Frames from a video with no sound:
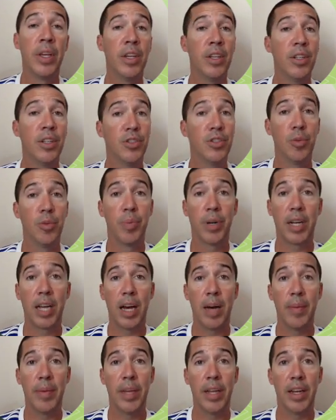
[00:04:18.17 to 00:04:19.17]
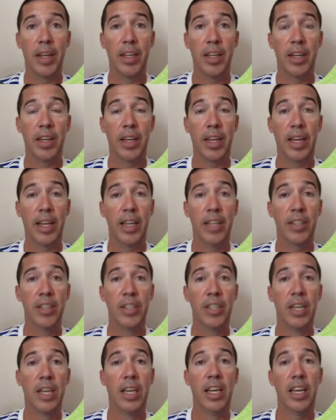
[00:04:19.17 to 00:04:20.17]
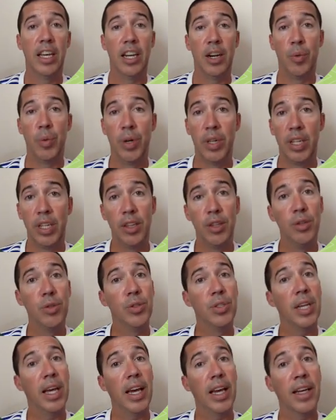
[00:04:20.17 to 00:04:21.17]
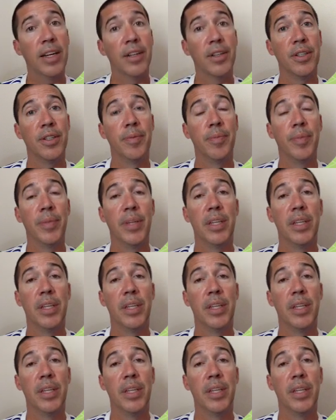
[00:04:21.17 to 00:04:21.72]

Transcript: Super common at a young age. And a really loose ankle